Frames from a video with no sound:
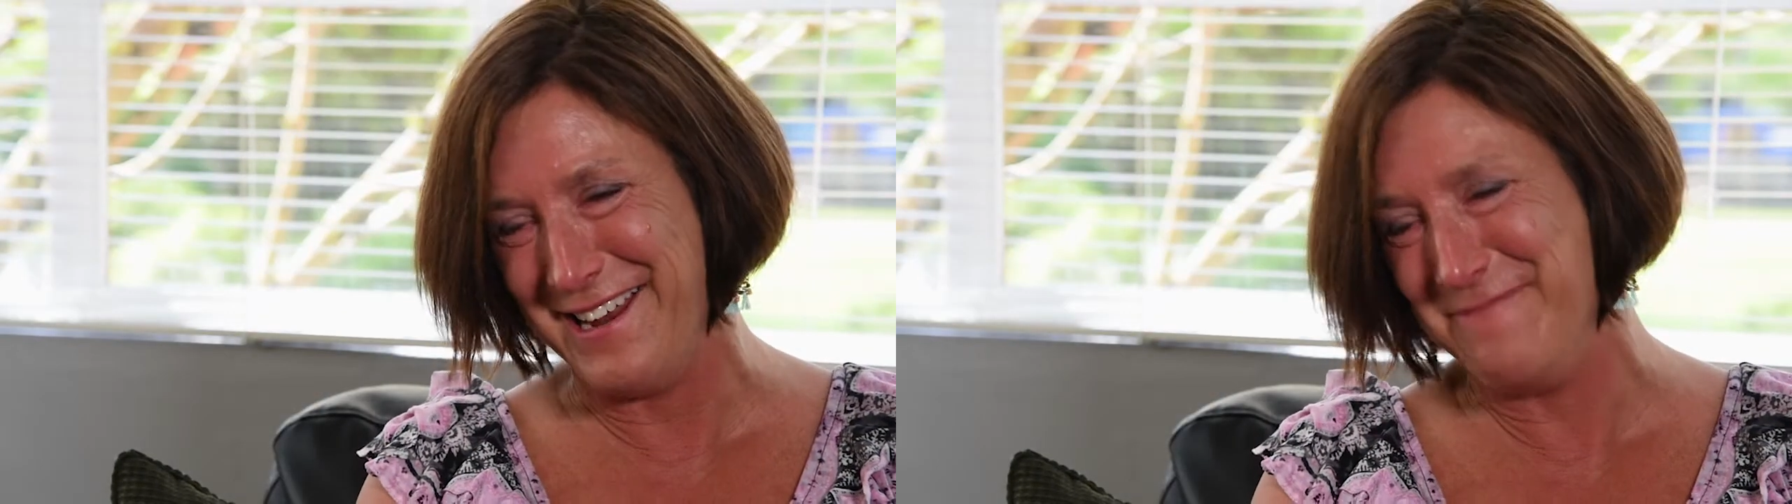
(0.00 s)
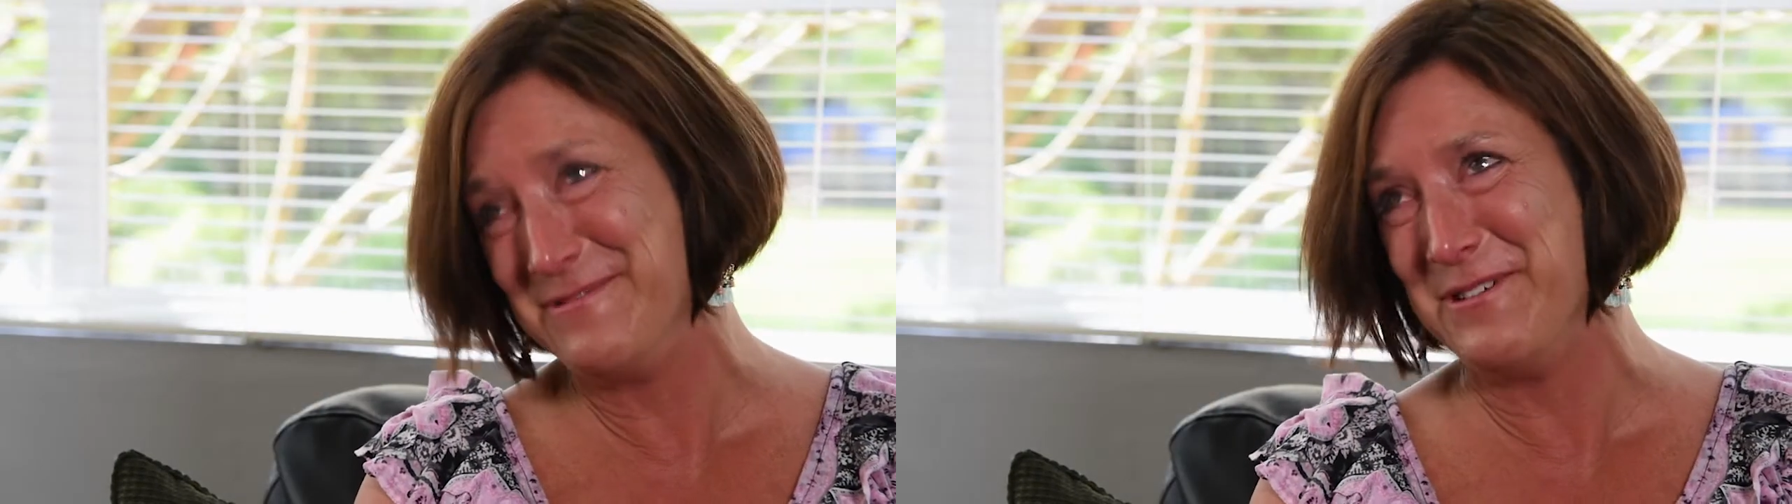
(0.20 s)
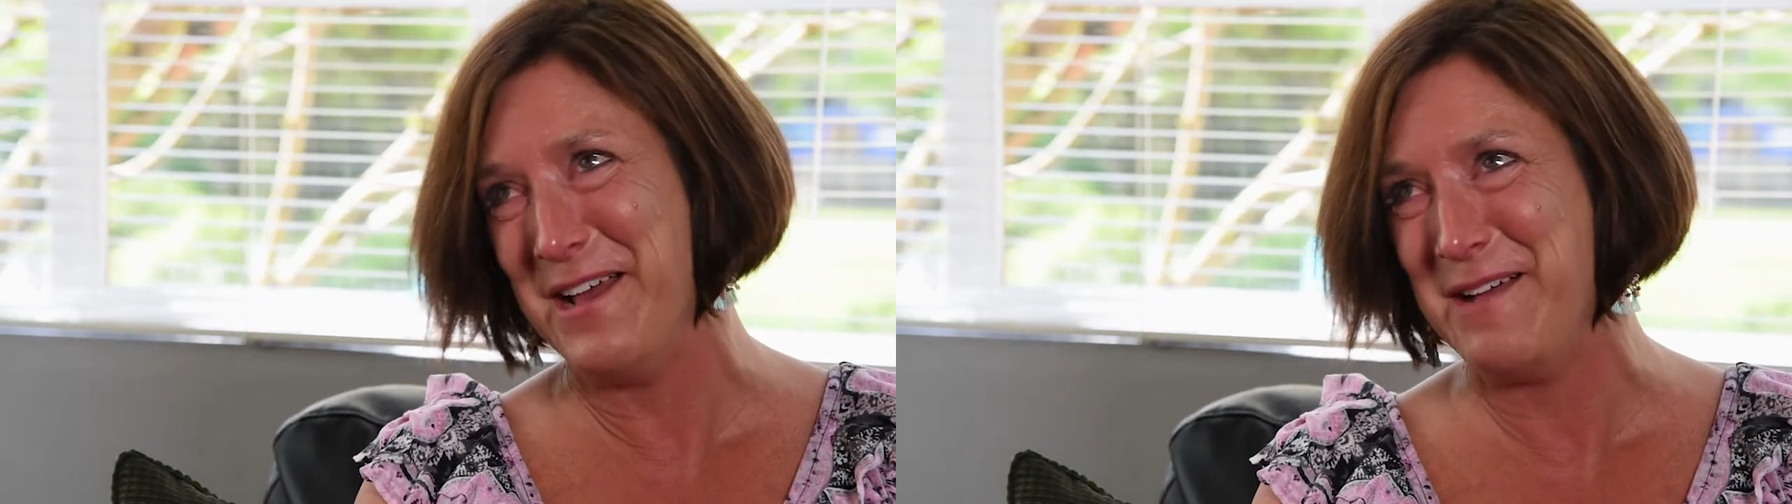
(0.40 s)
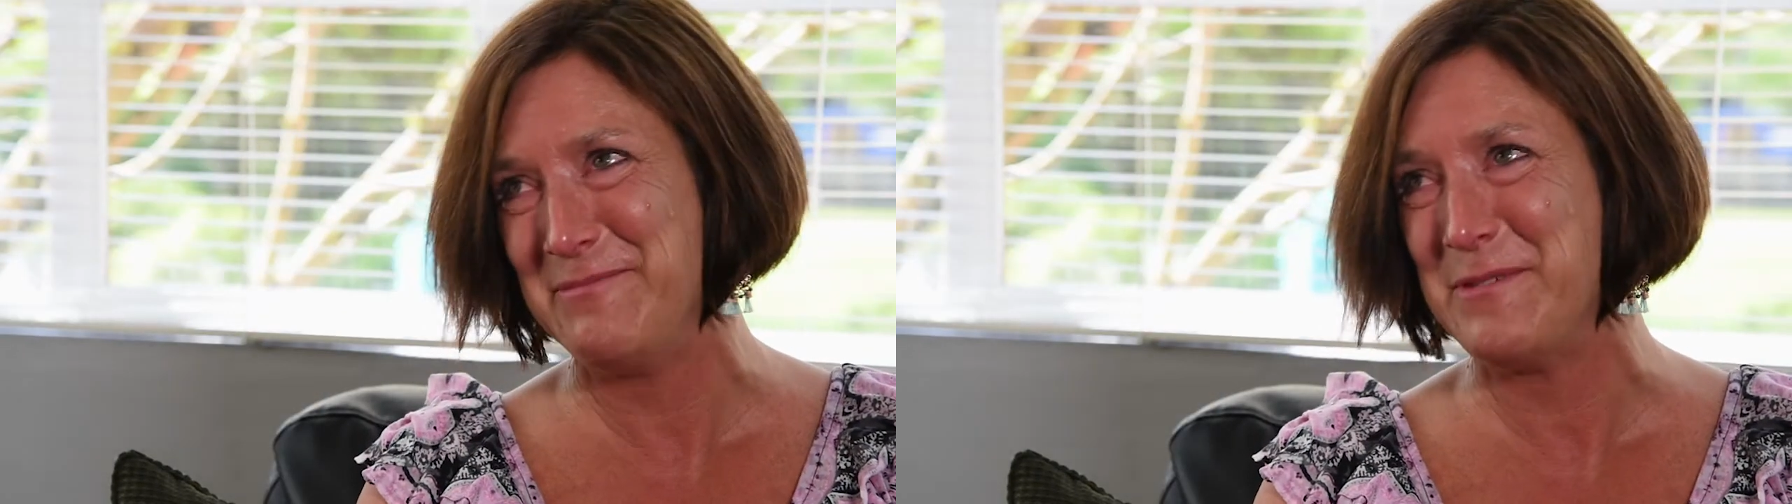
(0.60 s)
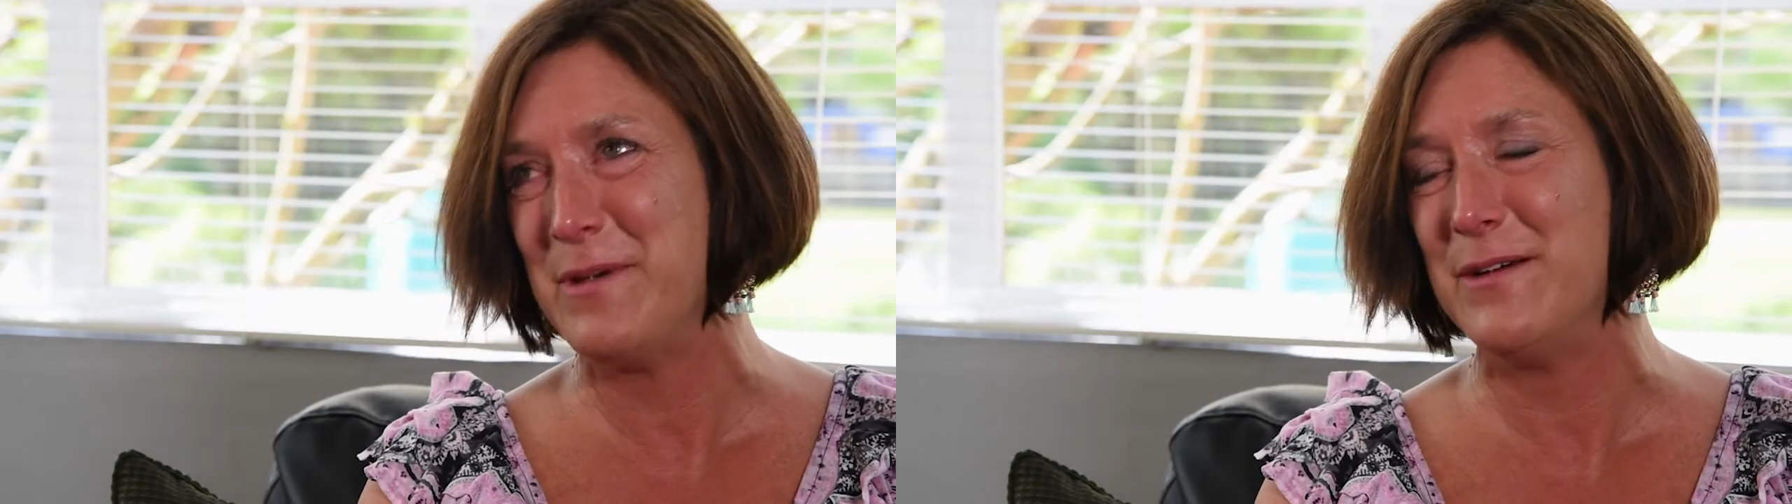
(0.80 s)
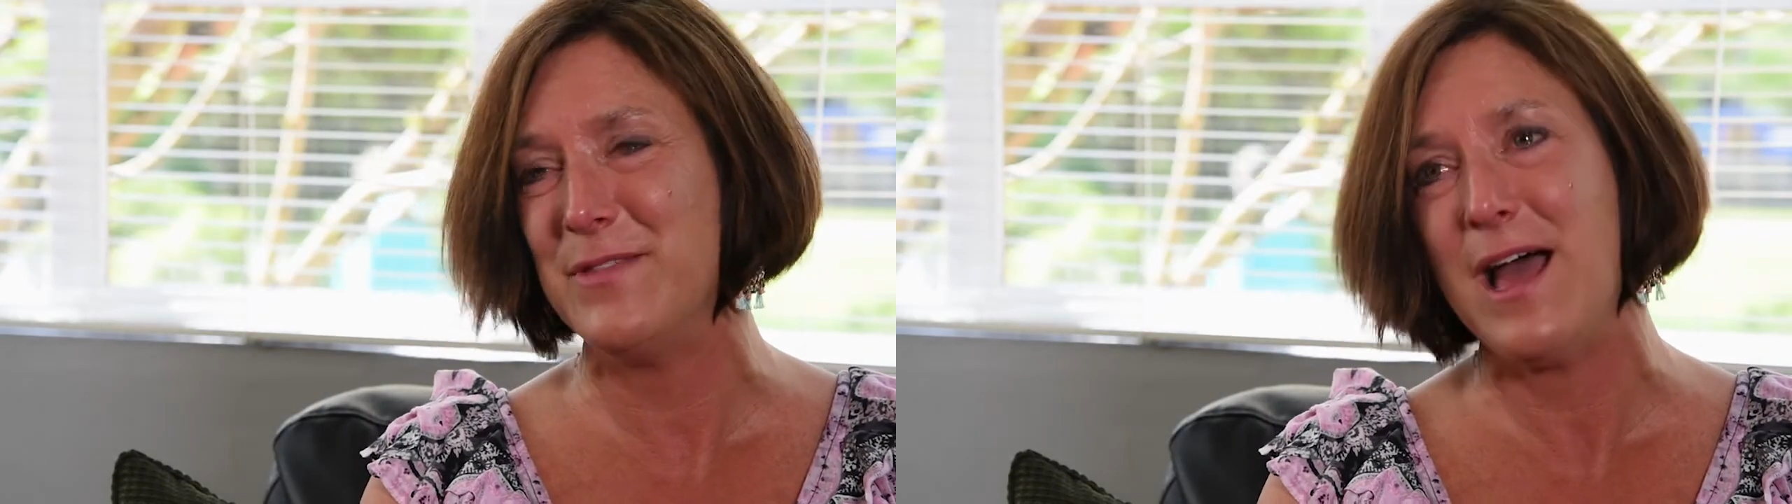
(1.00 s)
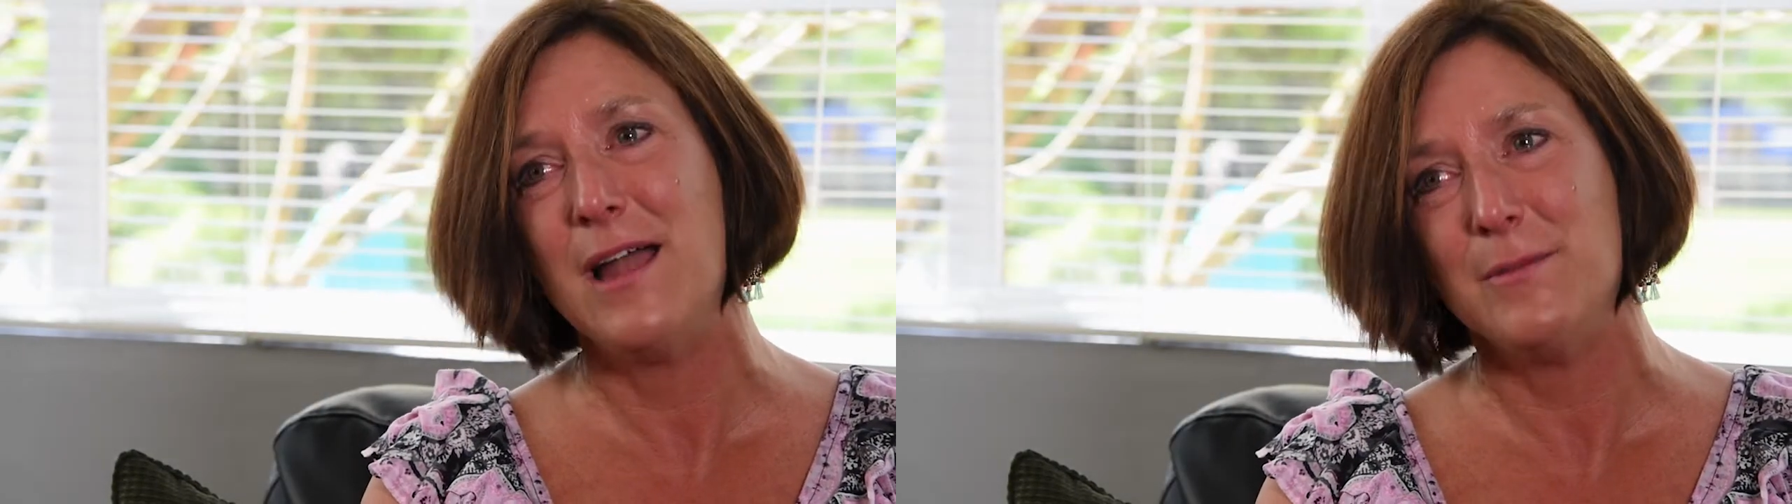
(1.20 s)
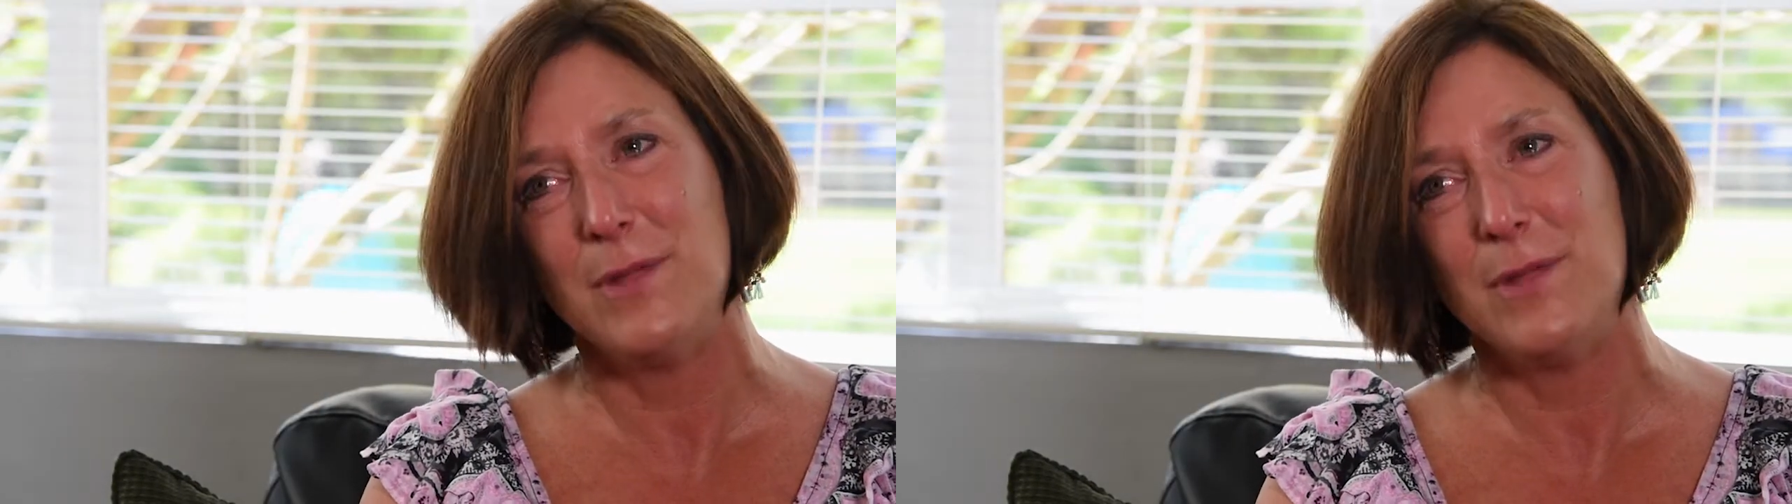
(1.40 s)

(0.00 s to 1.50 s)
and I'm so happy about that.